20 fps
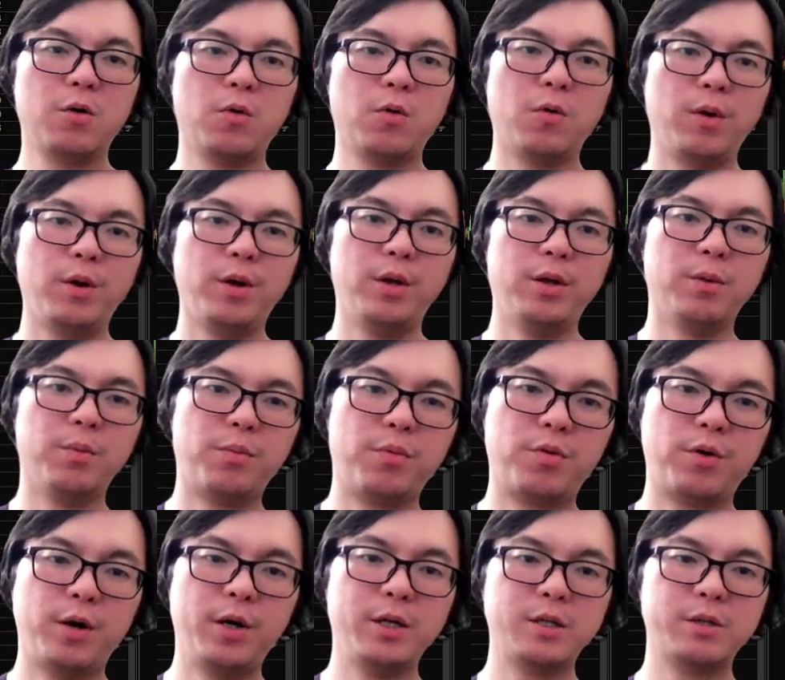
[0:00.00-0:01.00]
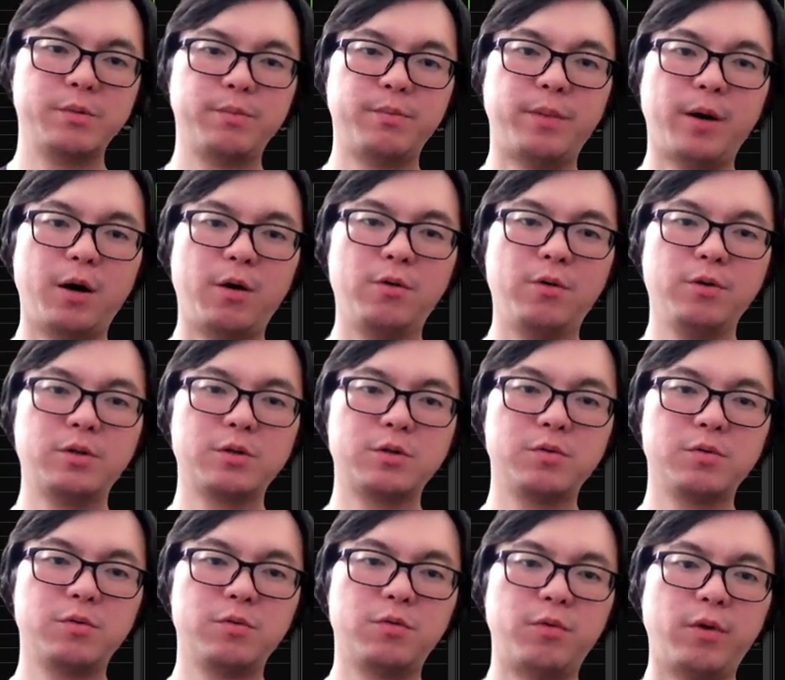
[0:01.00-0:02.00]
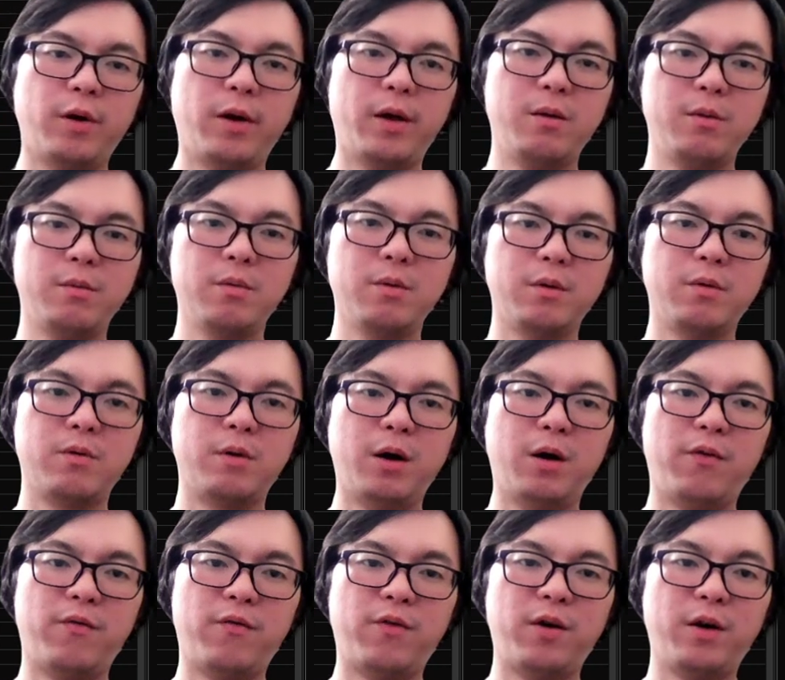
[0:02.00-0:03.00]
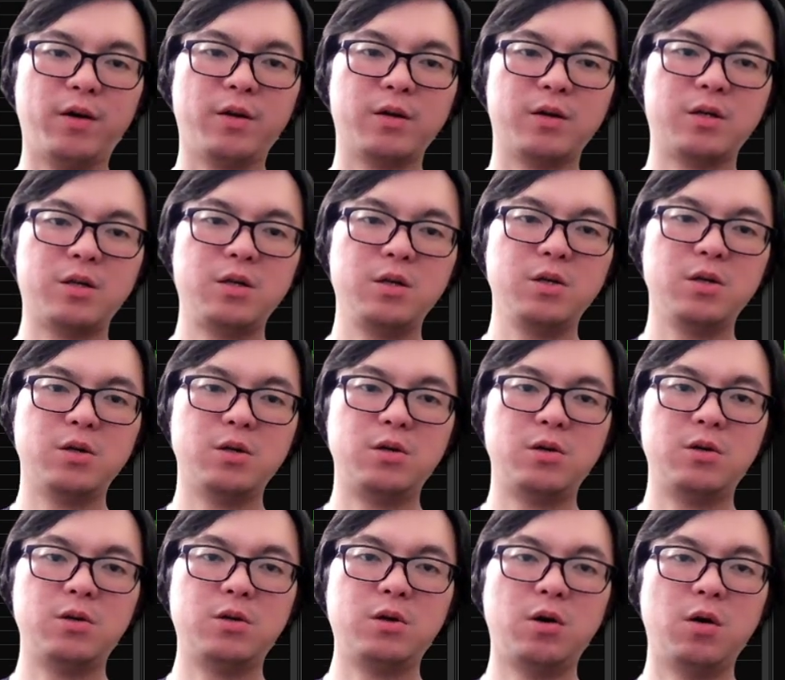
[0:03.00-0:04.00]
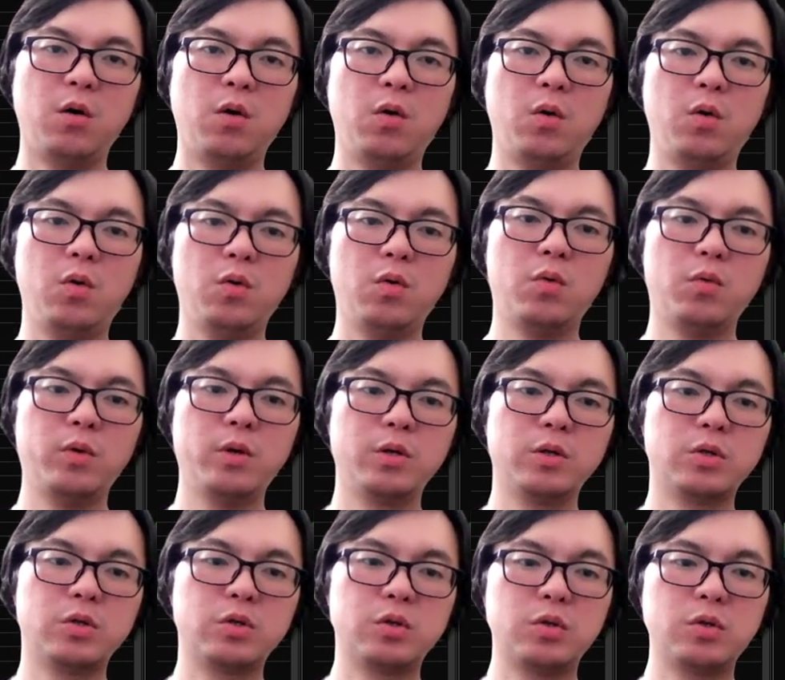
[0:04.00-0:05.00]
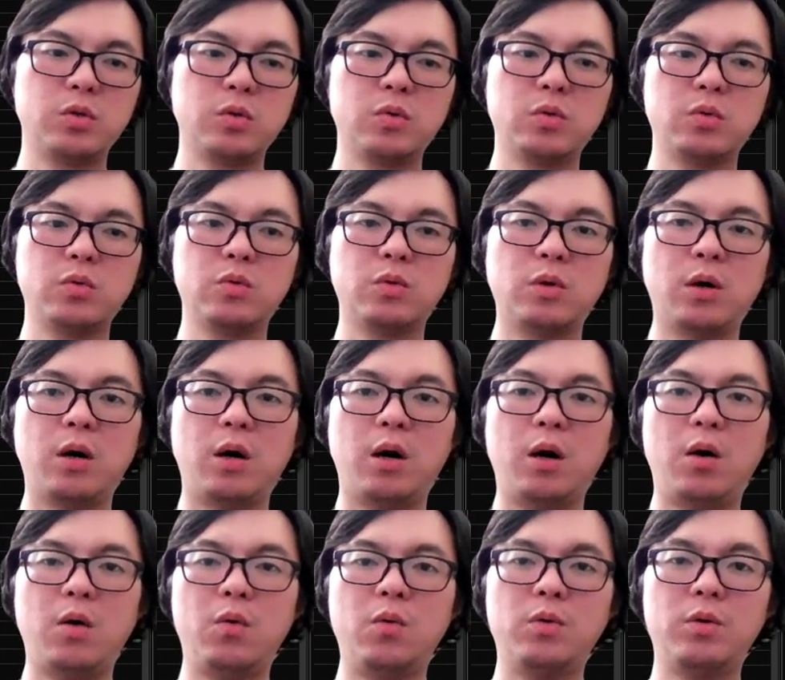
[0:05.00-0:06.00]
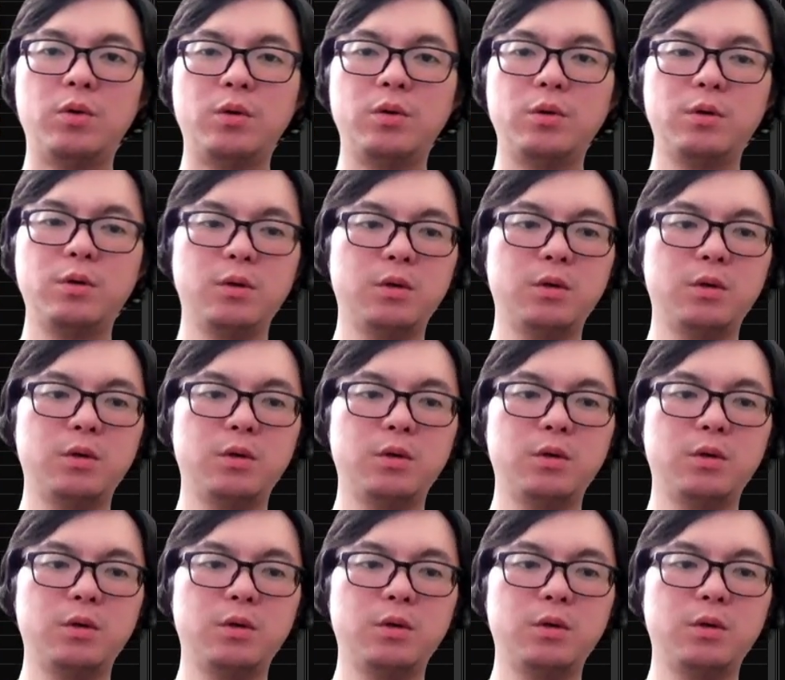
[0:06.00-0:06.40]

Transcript: When the price bounce right from here all the way to our